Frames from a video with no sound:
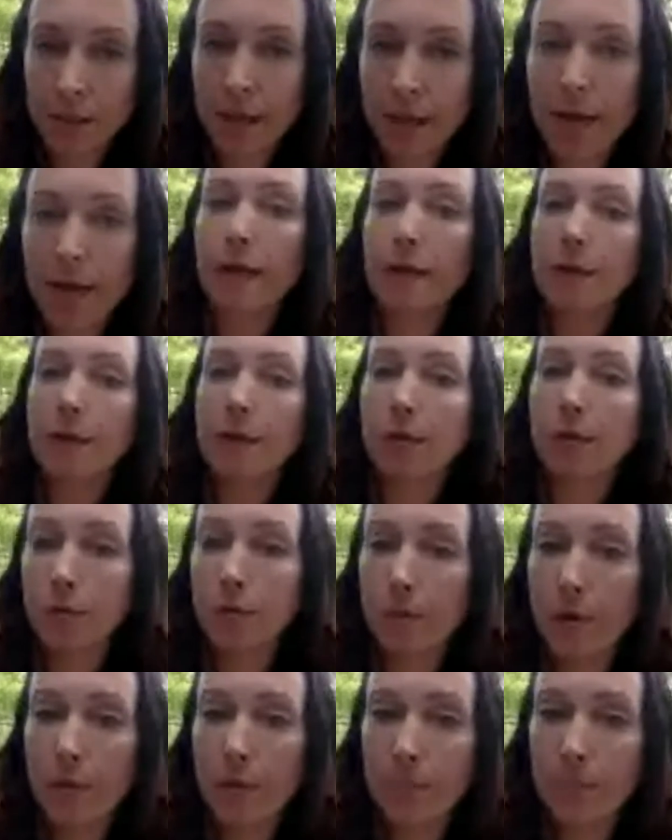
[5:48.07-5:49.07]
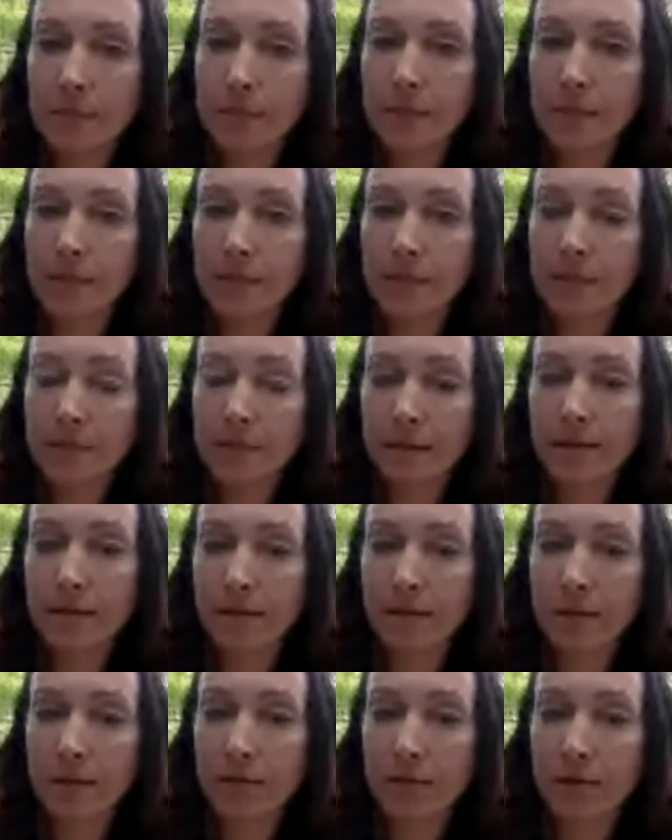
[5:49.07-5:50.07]
and Google My Business. Is that
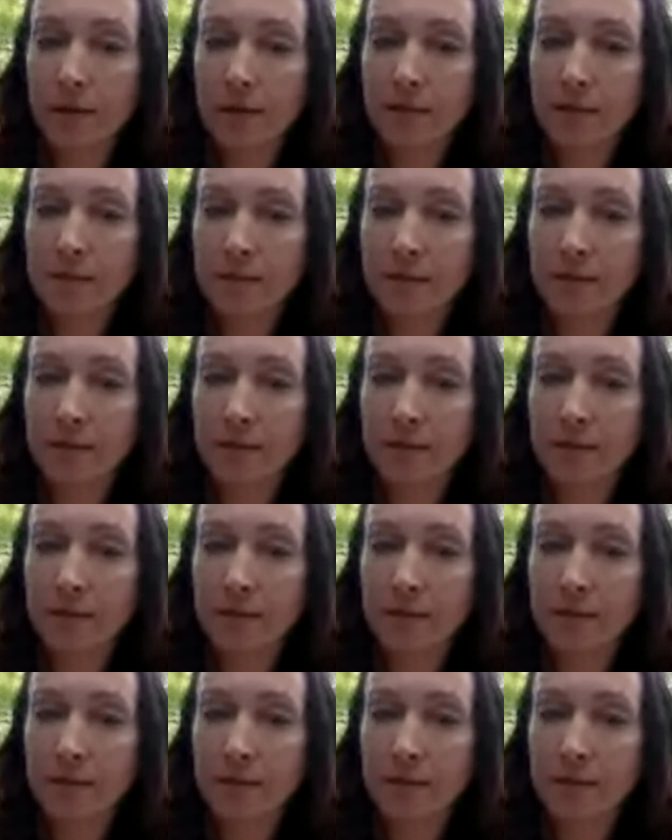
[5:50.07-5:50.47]
correct?